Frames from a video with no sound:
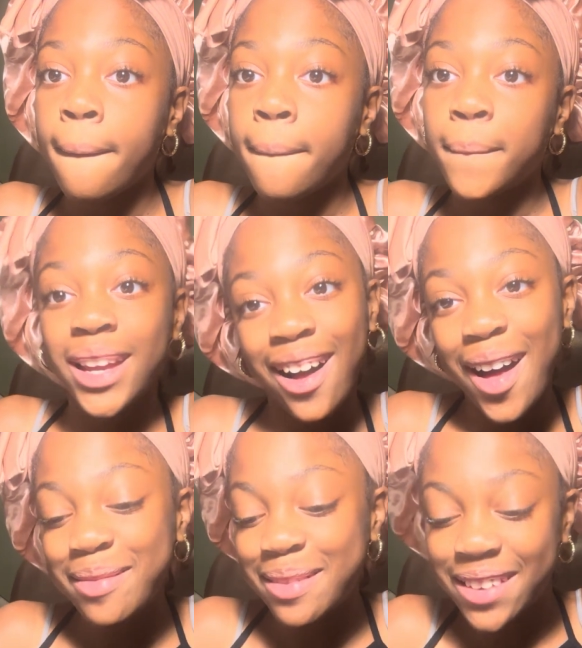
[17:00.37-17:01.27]
But yeah, I
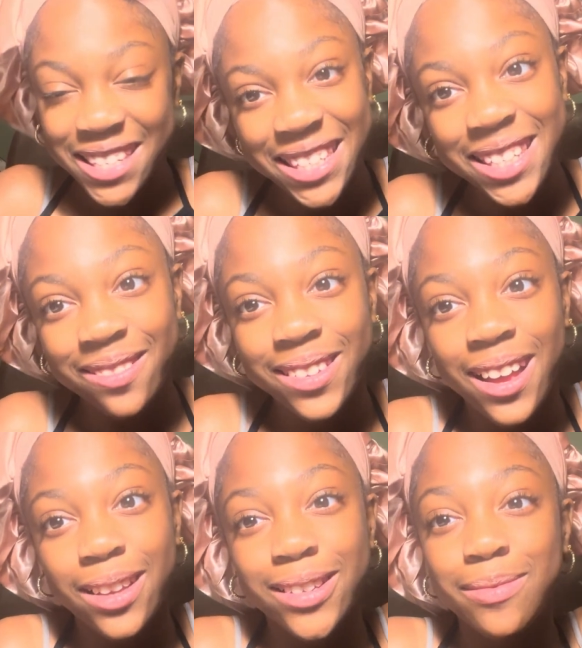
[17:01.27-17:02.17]
be messy
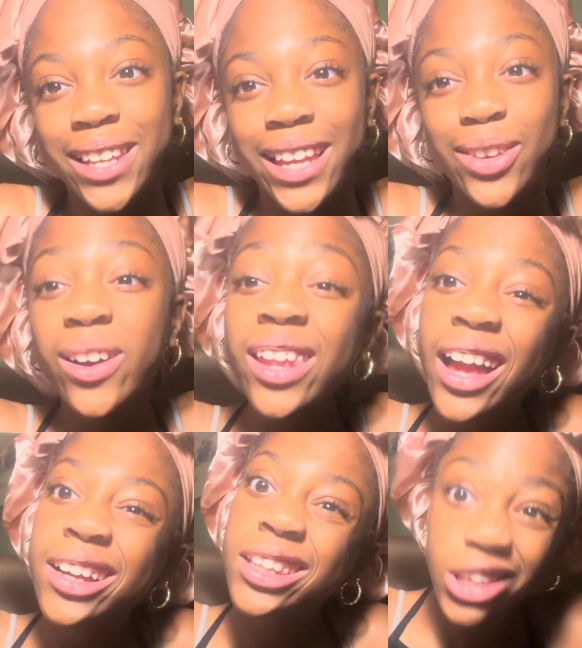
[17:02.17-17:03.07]
sometimes. But like, you can
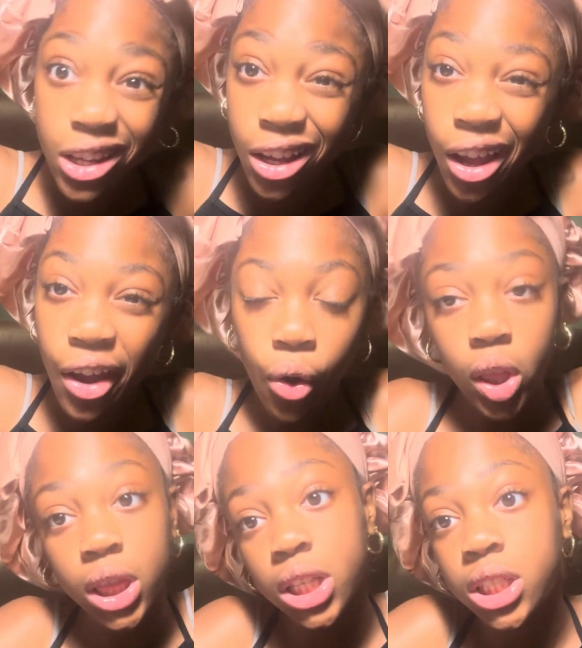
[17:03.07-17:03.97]
like look or
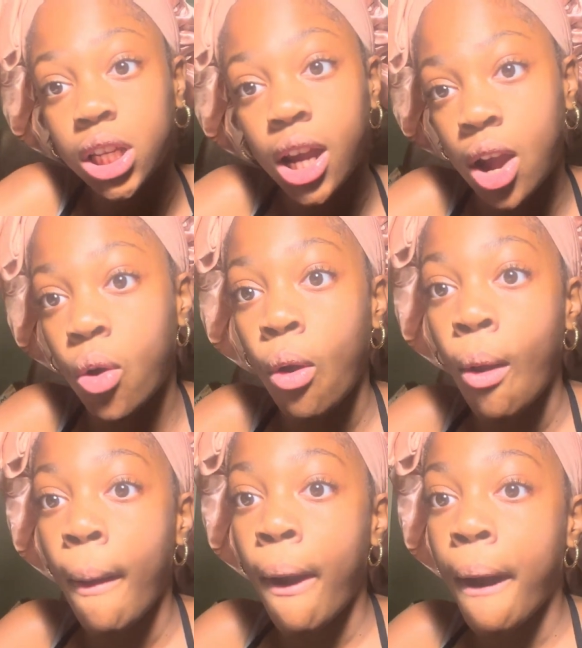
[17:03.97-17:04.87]
listen out,
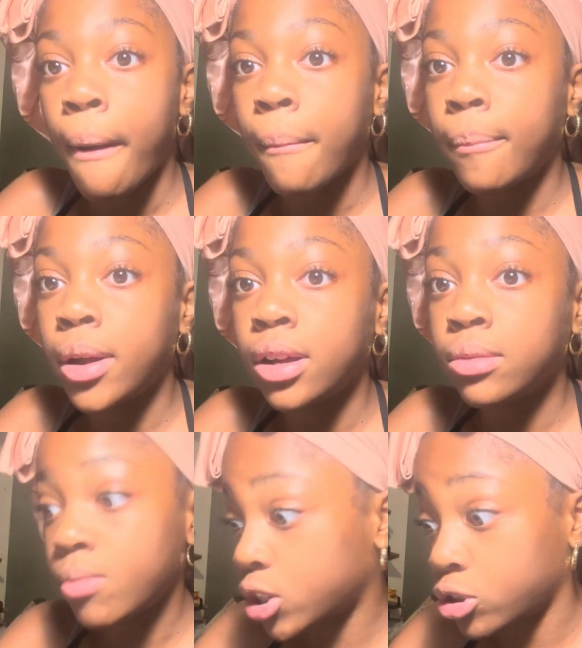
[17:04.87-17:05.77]
but
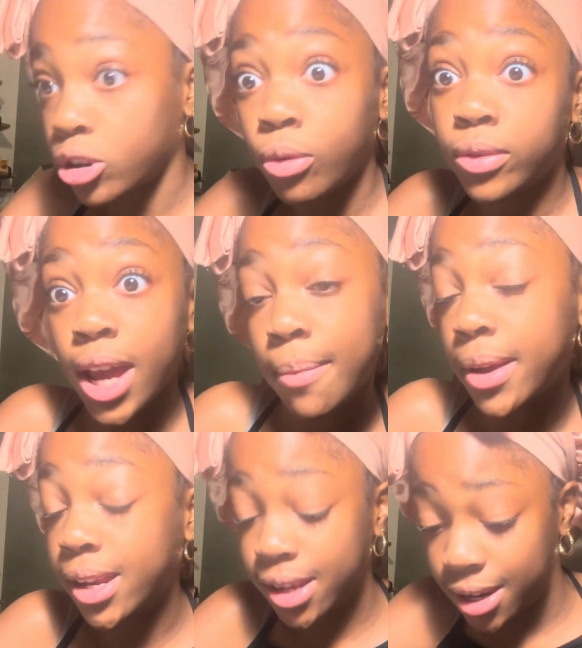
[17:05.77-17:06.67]
make sure your name
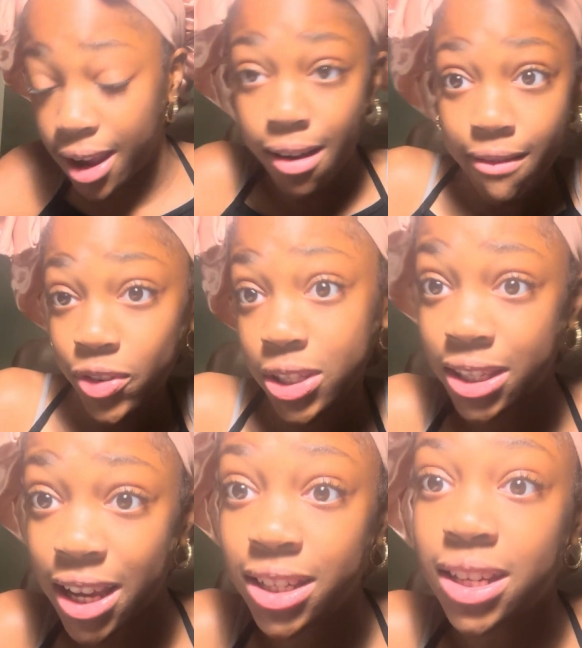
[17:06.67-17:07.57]
ain't in that
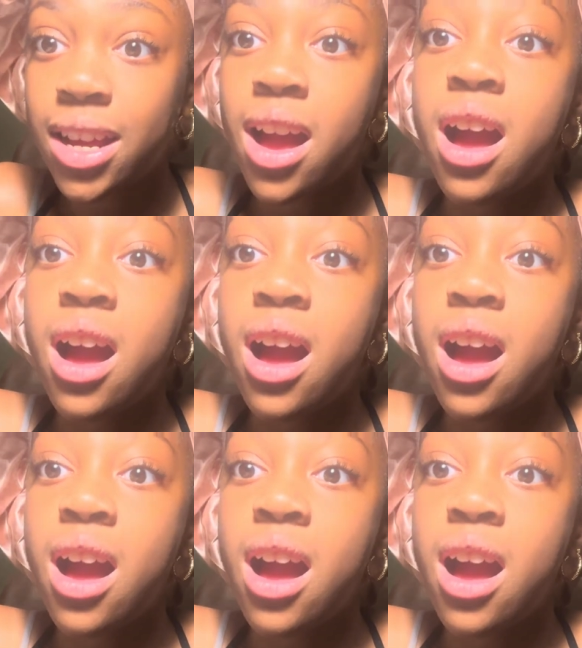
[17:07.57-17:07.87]
conversation.